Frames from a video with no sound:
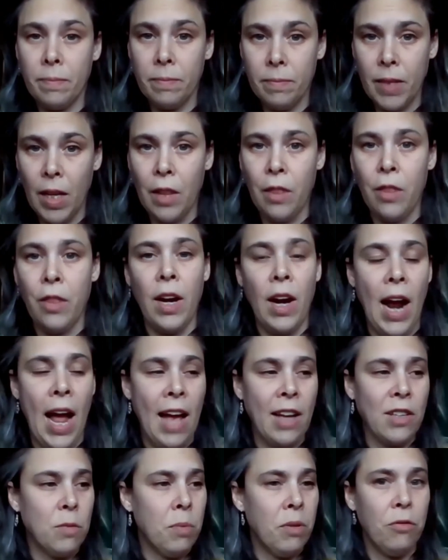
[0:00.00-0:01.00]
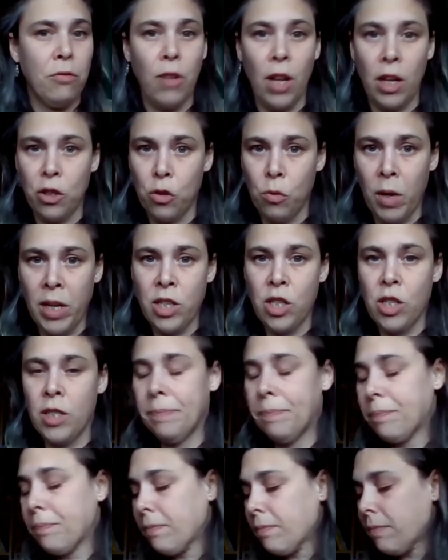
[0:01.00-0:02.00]
there has been fluctuation,
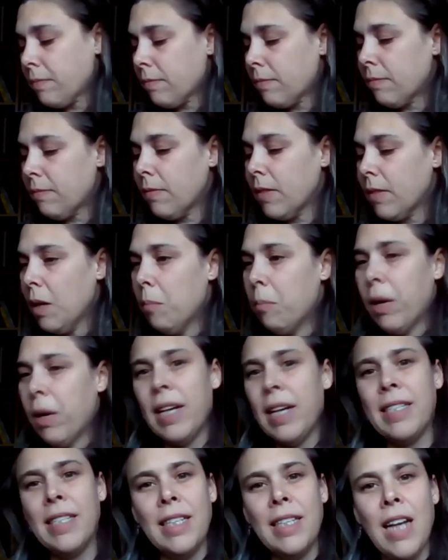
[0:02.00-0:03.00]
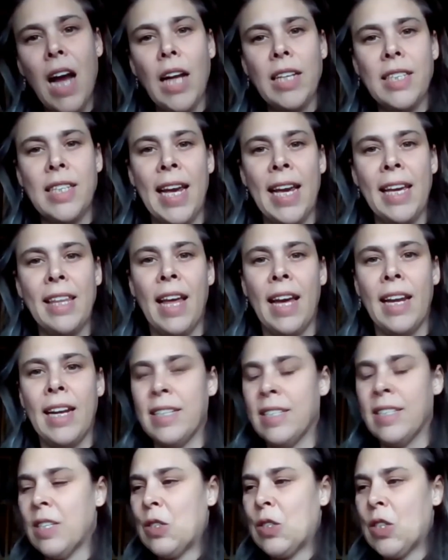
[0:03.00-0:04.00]
but I did not take that as
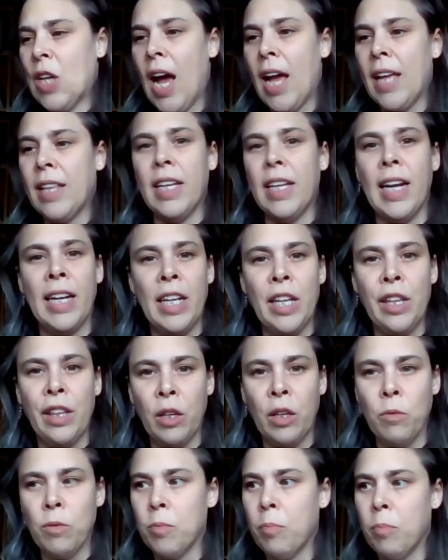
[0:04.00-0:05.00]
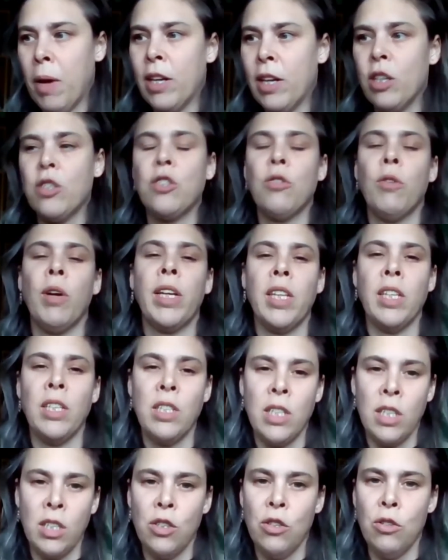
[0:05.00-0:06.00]
a sign that anything was better. So I
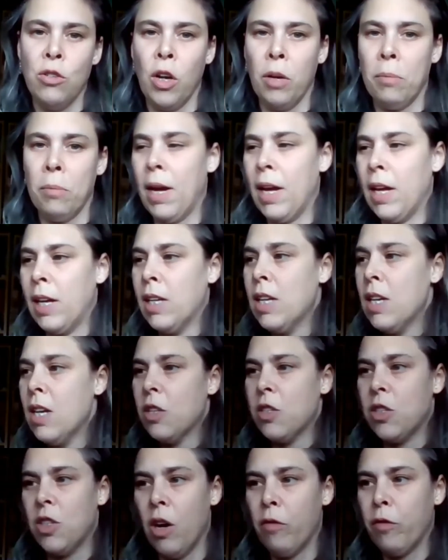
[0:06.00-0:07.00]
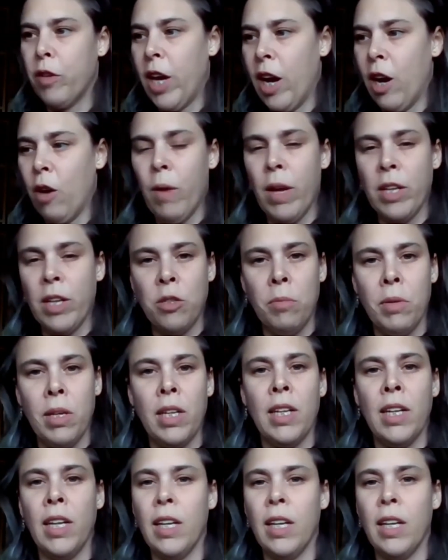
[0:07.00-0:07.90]
continued on my self-care regimen, and I